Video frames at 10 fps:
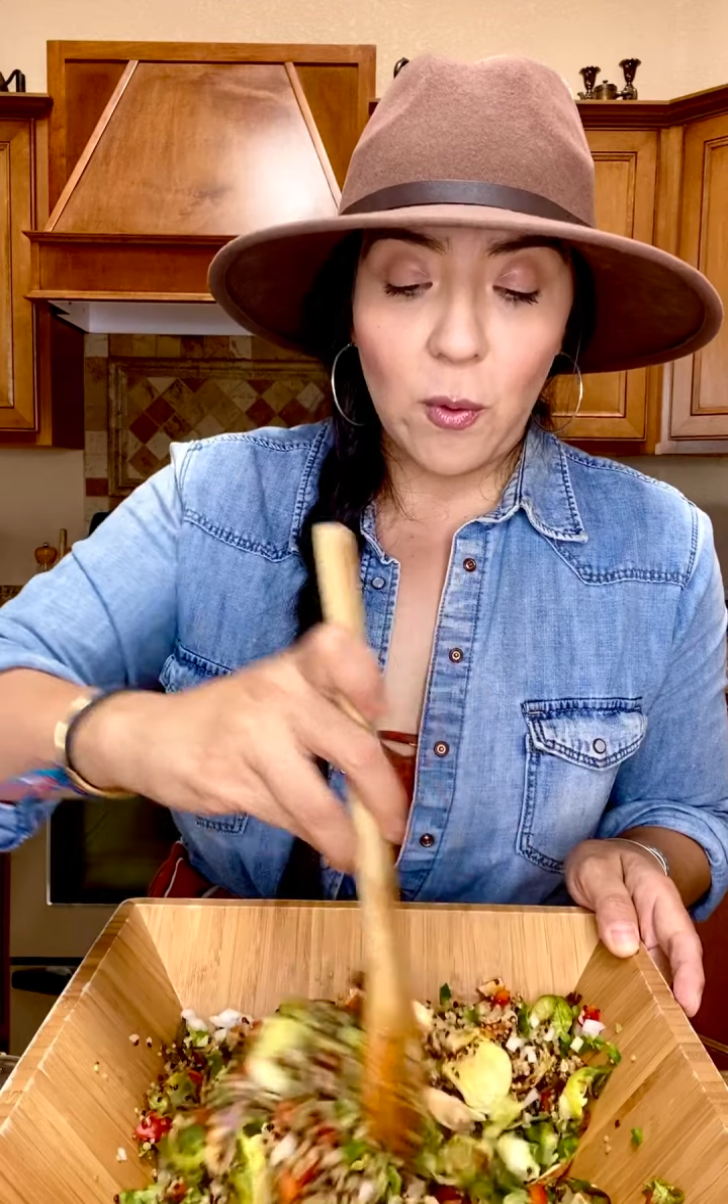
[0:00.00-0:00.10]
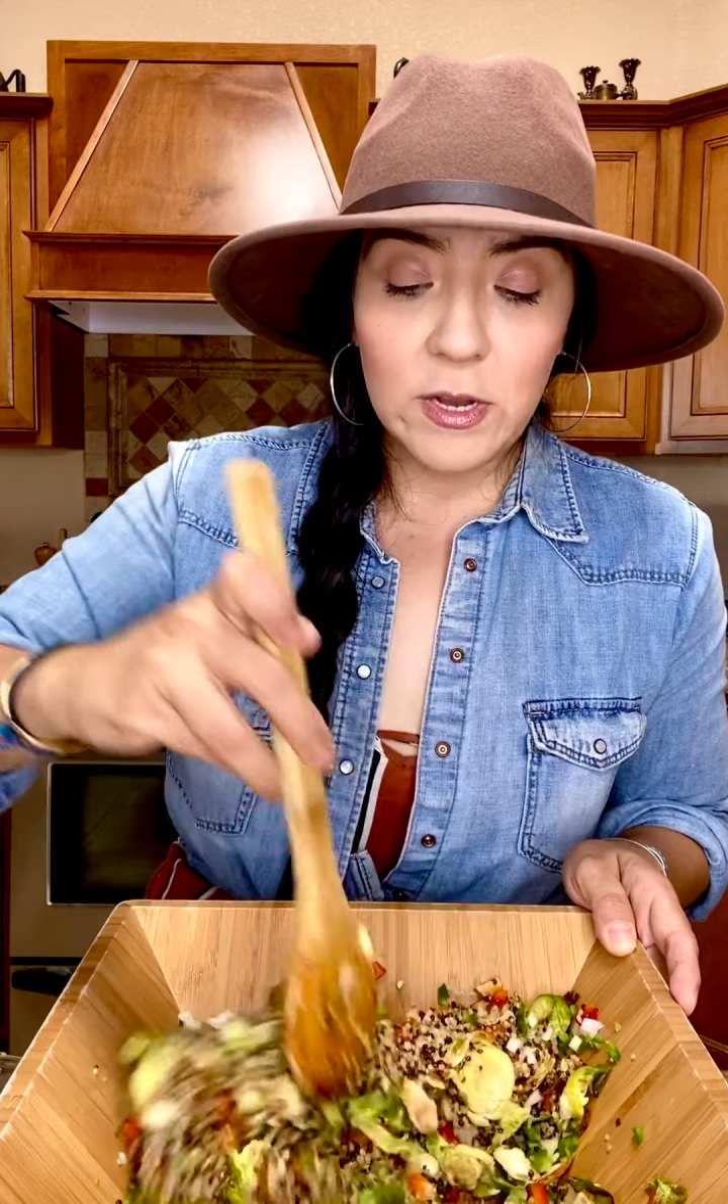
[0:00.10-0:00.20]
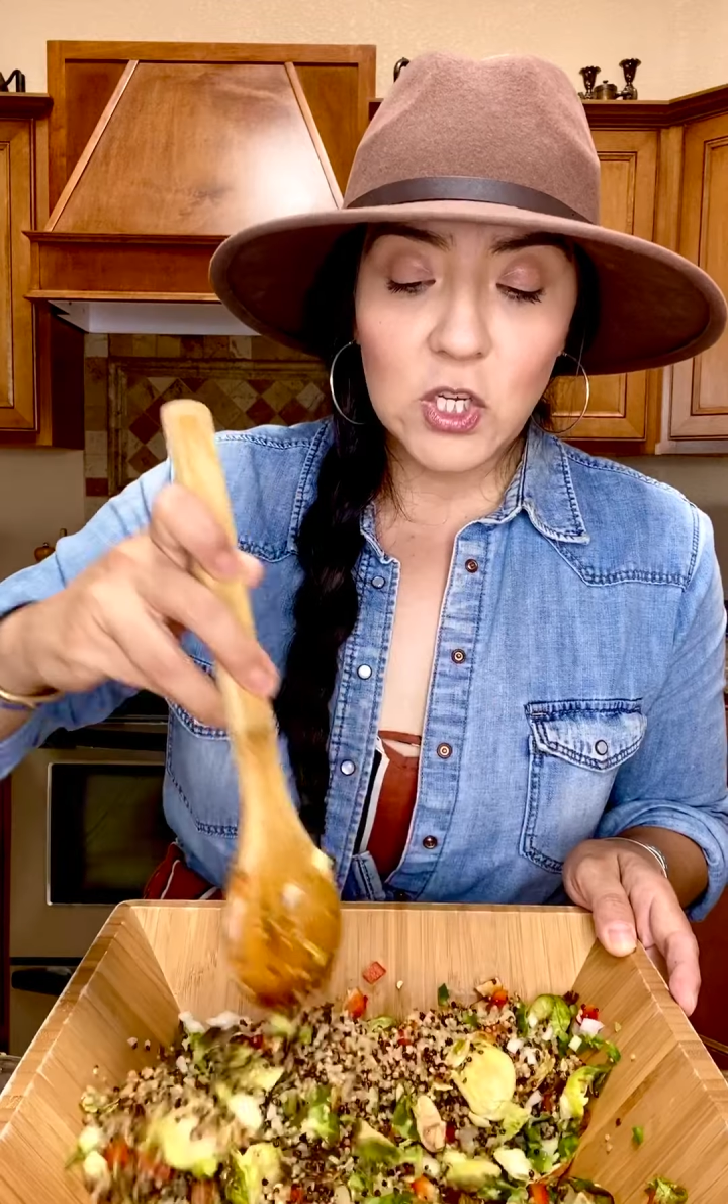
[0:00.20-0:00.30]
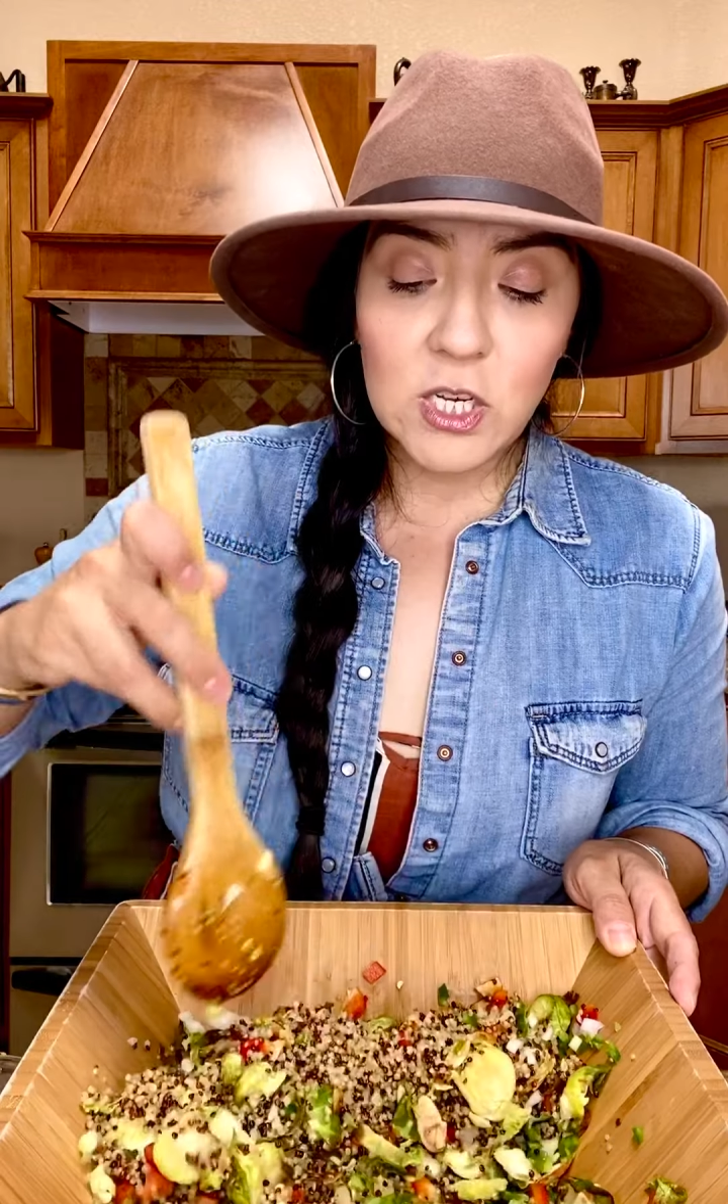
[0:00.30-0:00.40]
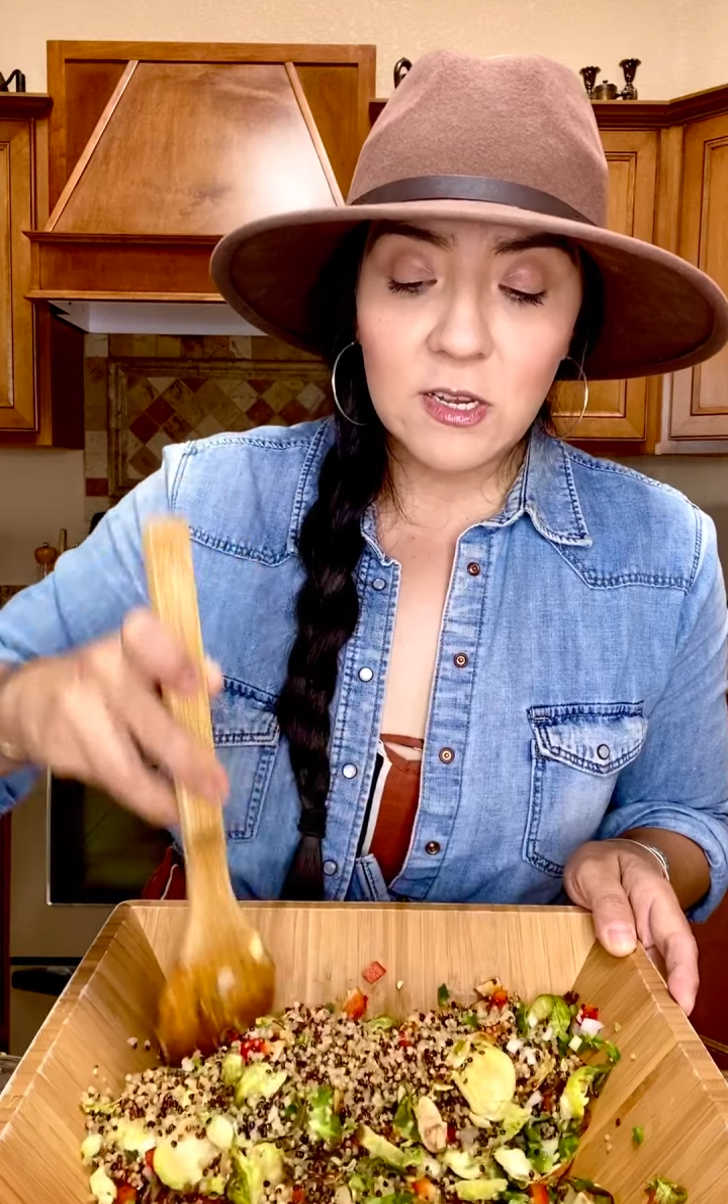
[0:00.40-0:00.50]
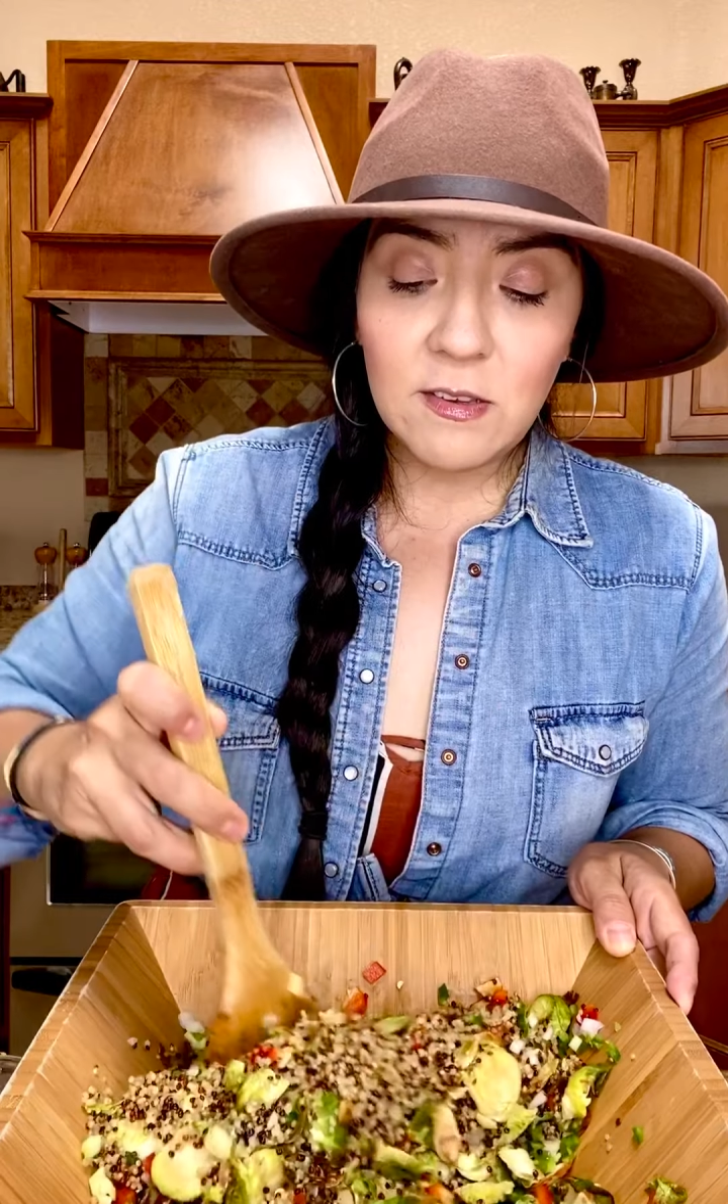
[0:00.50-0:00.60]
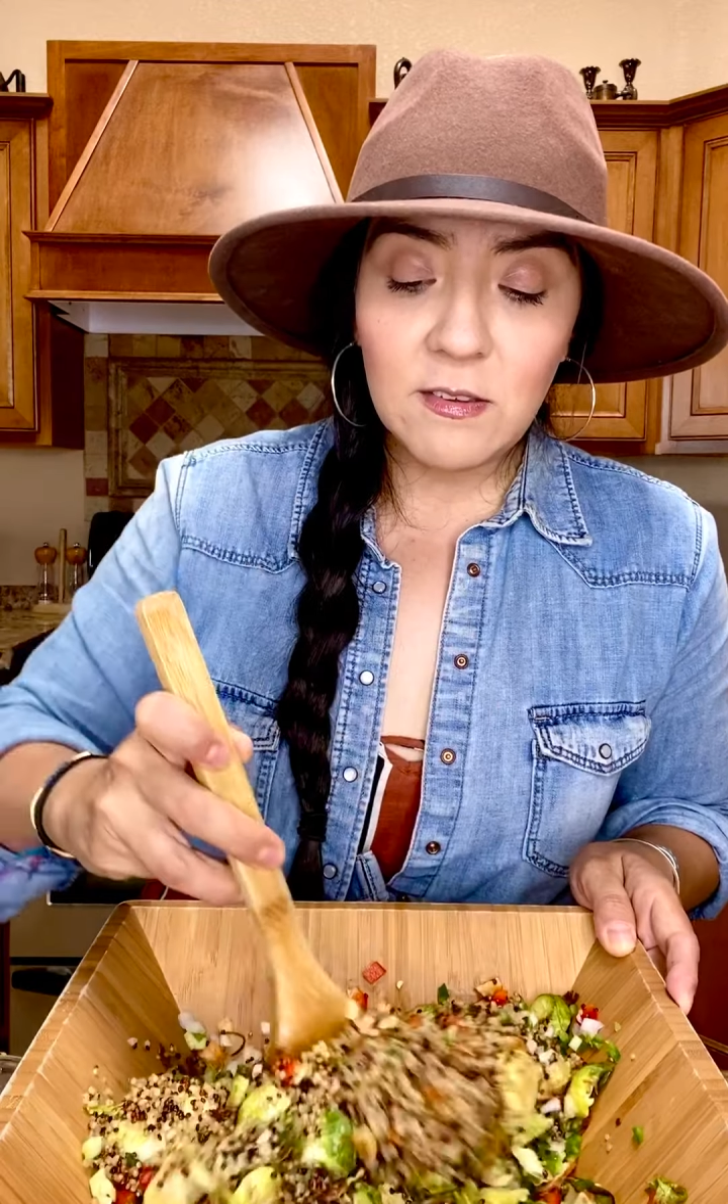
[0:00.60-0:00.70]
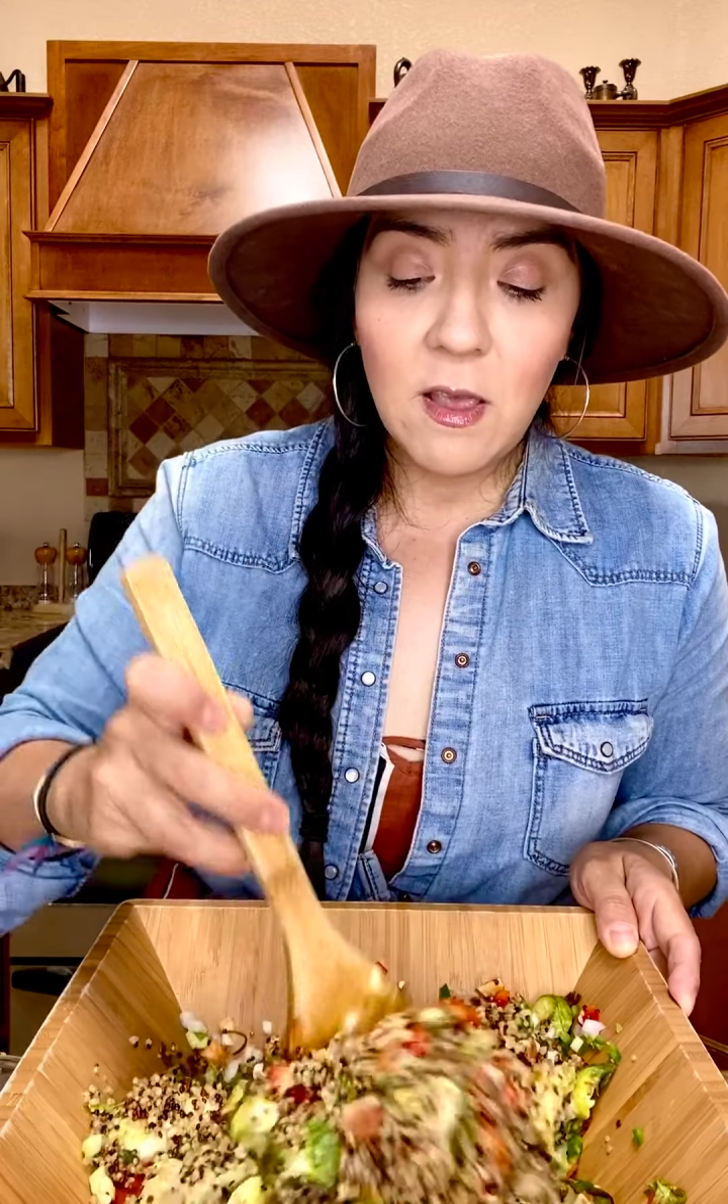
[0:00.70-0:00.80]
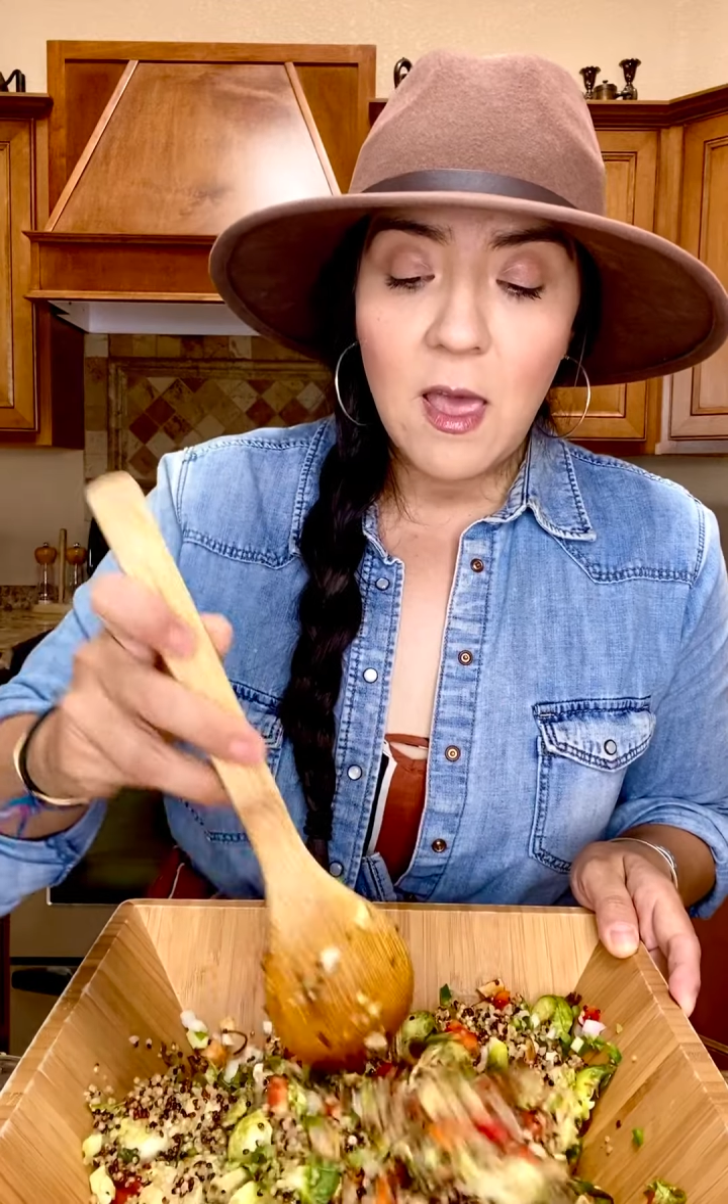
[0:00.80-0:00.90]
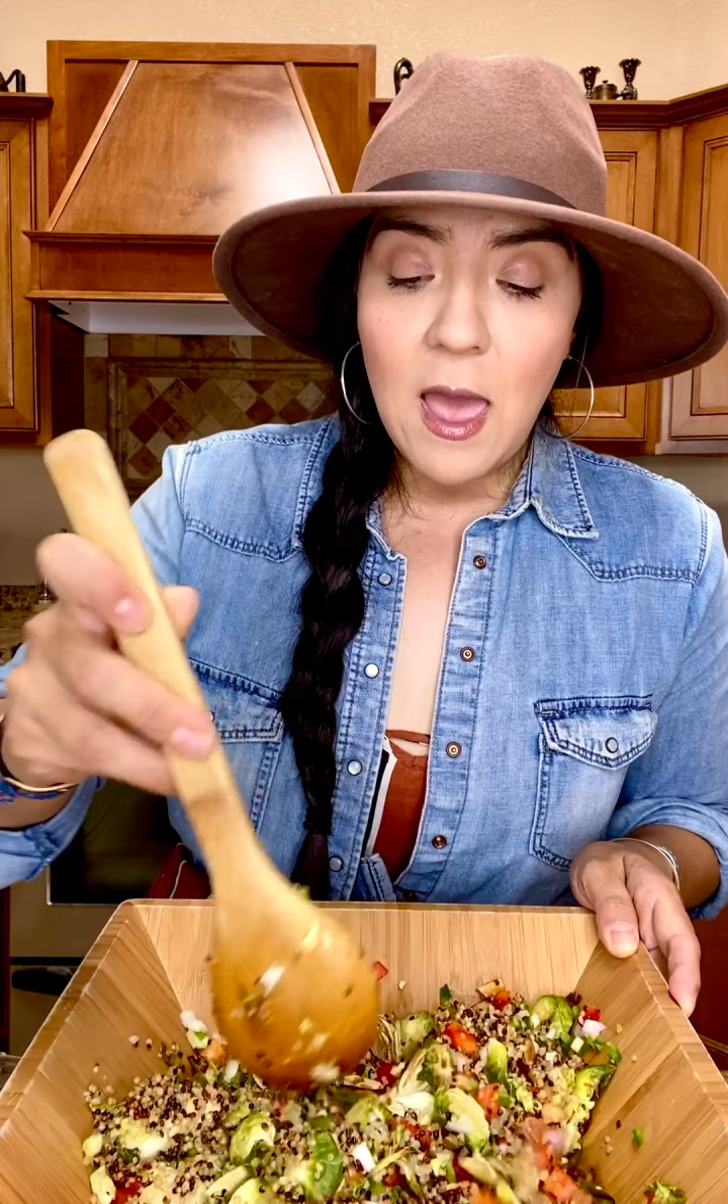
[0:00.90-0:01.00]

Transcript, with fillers: oranges.